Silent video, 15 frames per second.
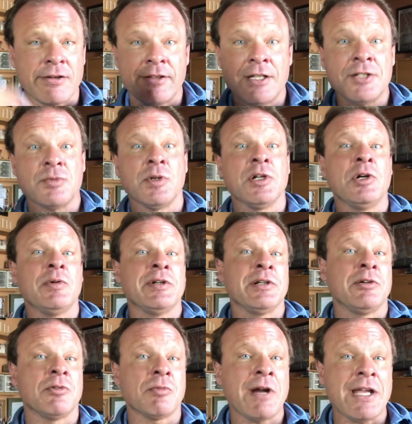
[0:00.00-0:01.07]
Things were going
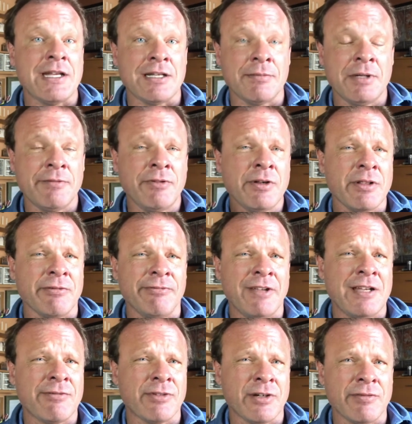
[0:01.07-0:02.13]
great. I mean, if you're the
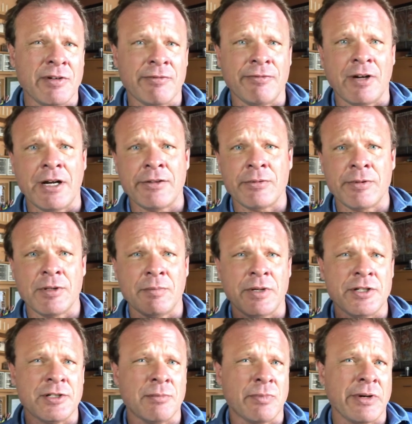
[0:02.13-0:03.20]
favorite of your father with a
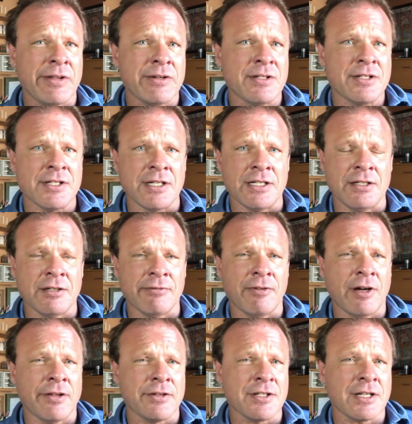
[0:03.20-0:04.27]
bunch of brothers and your
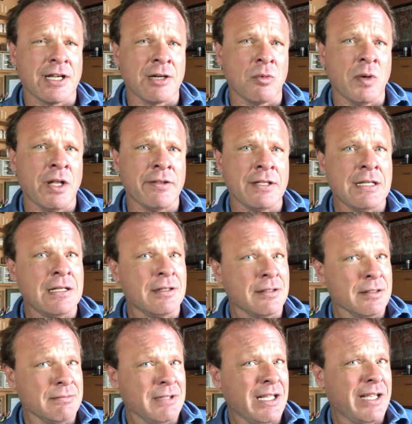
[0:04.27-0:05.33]
father's kind of wealthy,
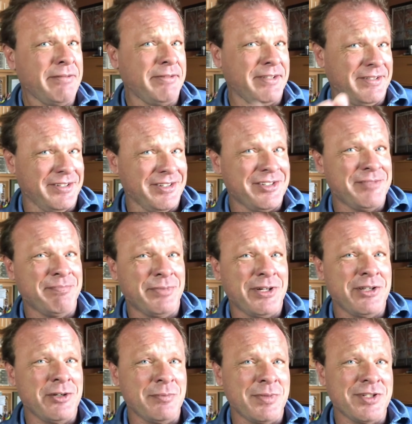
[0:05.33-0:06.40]
you're in a pretty
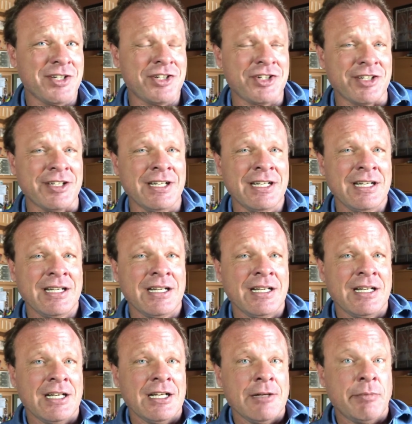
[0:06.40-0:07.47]
good position.
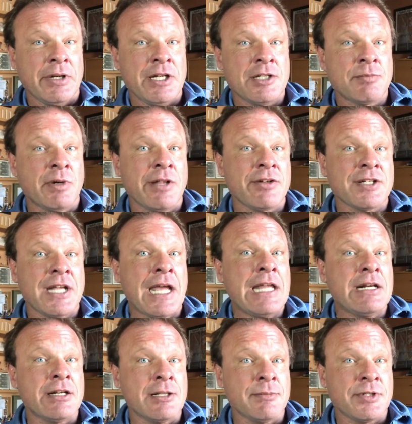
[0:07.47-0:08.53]
But his brothers
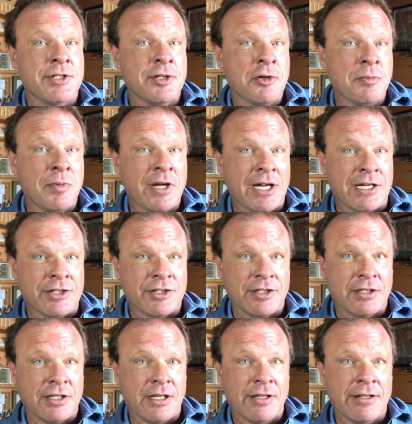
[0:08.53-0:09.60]
hated him so much
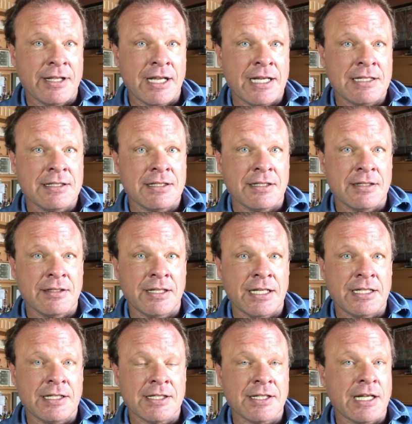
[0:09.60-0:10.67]
that
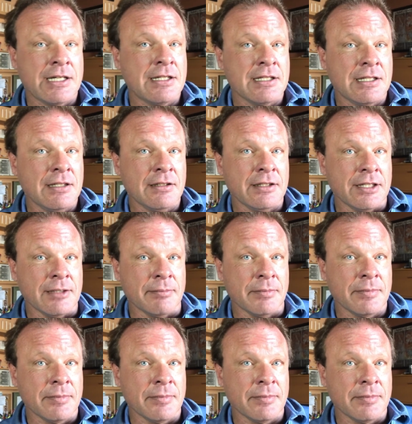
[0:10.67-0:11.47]
they decided to kill him.